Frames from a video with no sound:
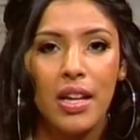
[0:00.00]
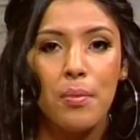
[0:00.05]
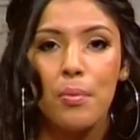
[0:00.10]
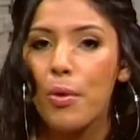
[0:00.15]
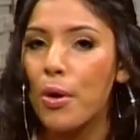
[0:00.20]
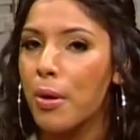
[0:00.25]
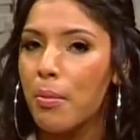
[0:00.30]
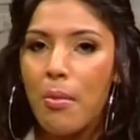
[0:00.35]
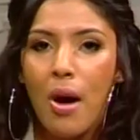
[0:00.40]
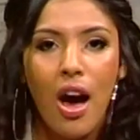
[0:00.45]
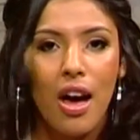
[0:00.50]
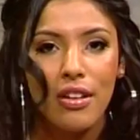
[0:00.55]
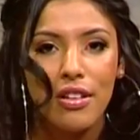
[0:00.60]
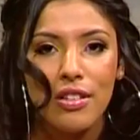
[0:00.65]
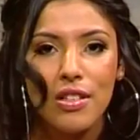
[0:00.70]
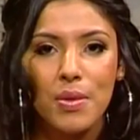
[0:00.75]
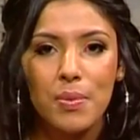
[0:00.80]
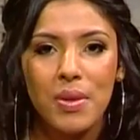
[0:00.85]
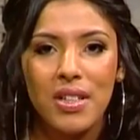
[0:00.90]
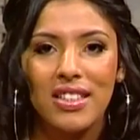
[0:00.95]
and more
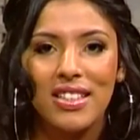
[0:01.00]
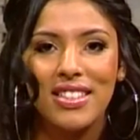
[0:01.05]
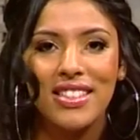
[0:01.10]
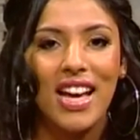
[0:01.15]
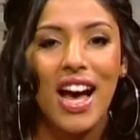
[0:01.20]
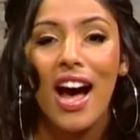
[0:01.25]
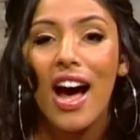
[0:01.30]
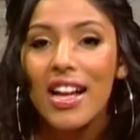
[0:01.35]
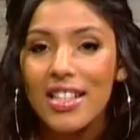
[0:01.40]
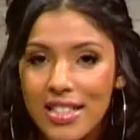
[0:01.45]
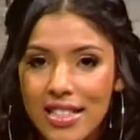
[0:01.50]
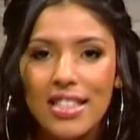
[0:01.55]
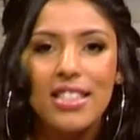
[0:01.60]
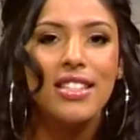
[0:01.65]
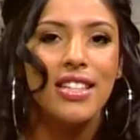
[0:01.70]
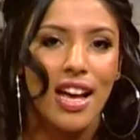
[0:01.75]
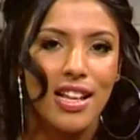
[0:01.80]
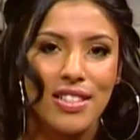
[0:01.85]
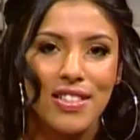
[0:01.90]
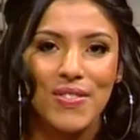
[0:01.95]
models with tons and
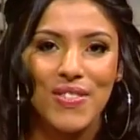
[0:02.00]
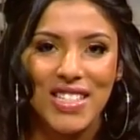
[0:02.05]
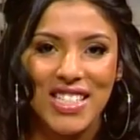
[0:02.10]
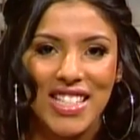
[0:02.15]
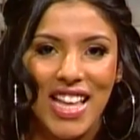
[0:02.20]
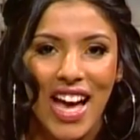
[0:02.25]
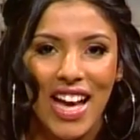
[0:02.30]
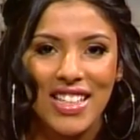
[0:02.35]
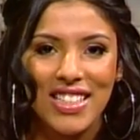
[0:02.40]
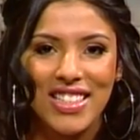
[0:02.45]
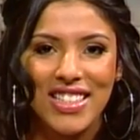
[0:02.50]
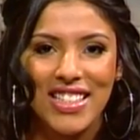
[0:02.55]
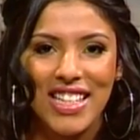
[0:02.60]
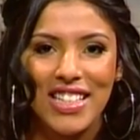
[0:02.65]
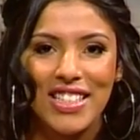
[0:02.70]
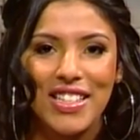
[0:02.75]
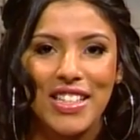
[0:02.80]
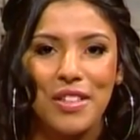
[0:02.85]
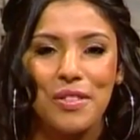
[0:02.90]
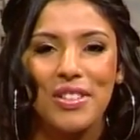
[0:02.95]
tons of designs. Stay
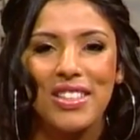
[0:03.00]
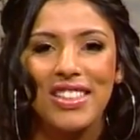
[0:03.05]
tuned.